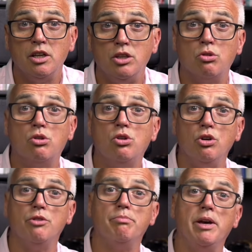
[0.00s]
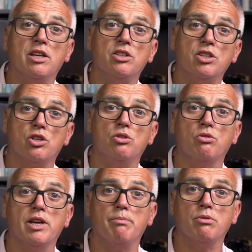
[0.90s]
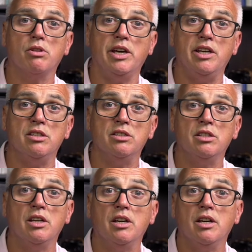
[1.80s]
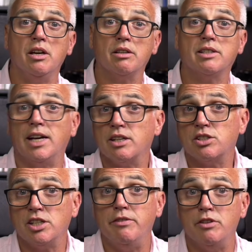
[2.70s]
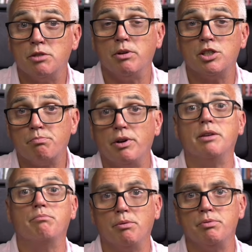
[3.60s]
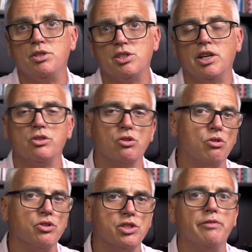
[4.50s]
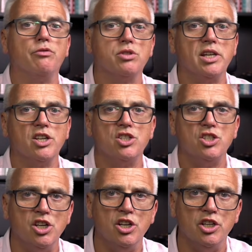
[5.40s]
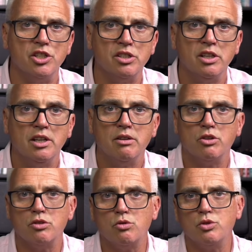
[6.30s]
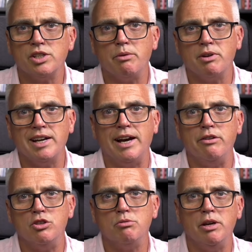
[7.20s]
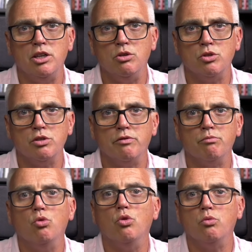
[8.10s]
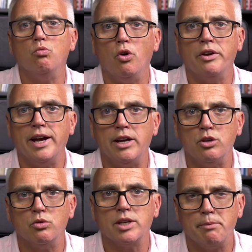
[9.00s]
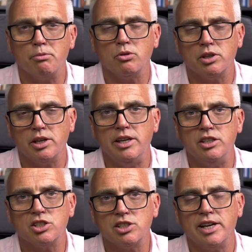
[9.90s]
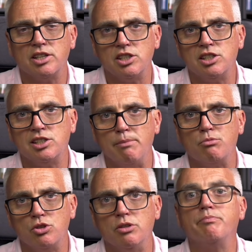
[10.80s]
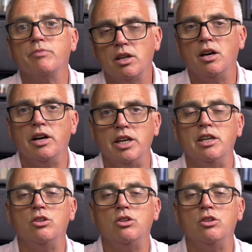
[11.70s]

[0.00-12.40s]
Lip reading: You could make additional capital gains tax savings by spreading property sales across several tax years, because of course that would allow you to make use of more than one annual capital gains tax exemption, i.e.